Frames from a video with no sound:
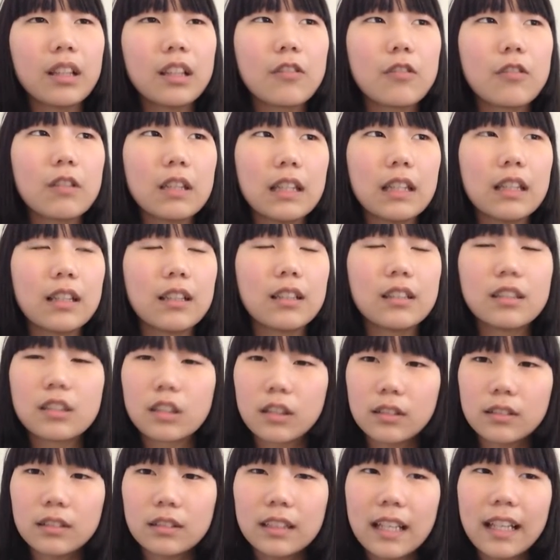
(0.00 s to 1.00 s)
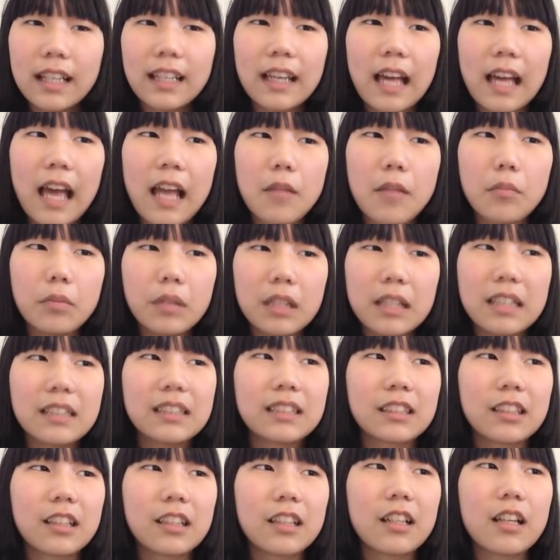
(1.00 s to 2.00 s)
it with a turtleneck and a pleated
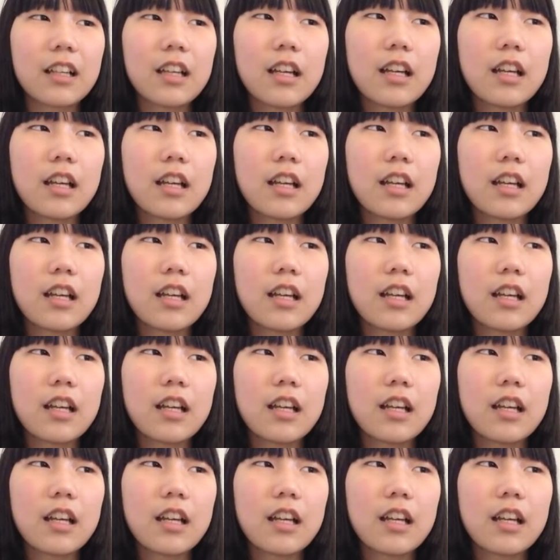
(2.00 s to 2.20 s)
skirt,